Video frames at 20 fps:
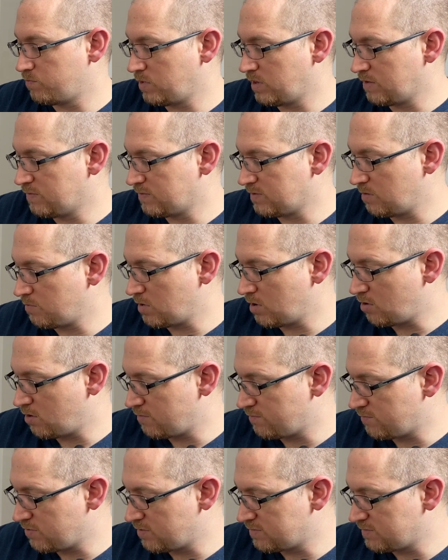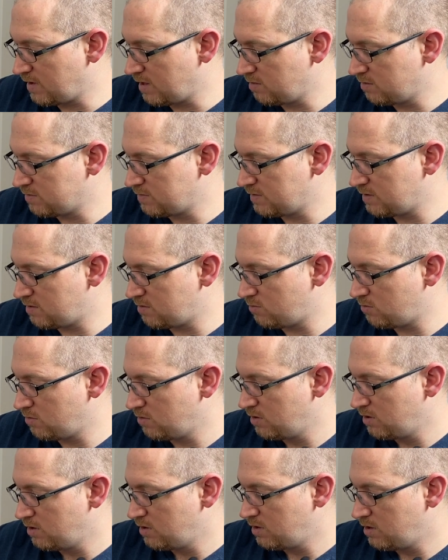skipping off of the silence here,
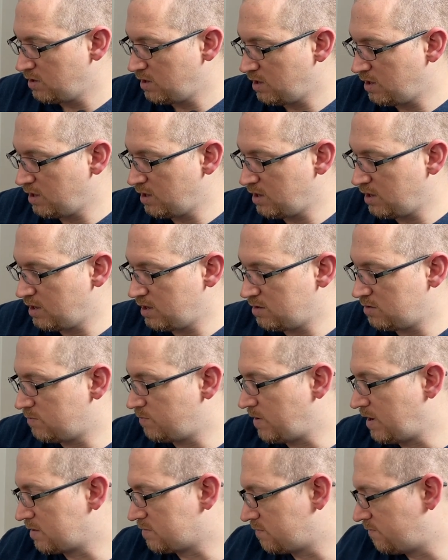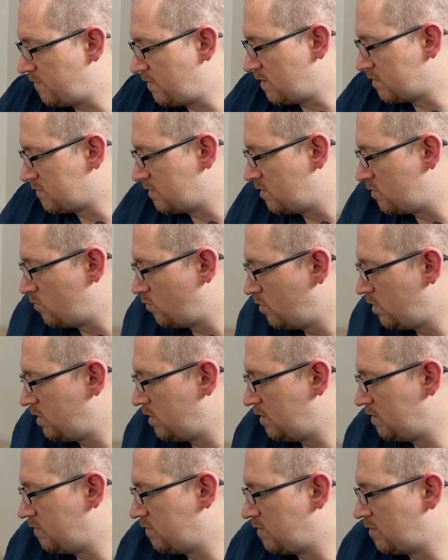and back to Fox Hunt 1.
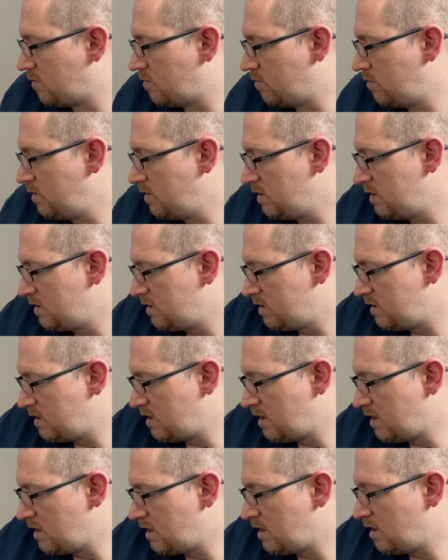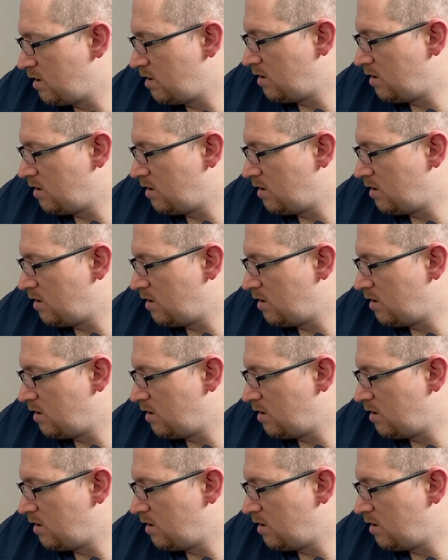And so uh,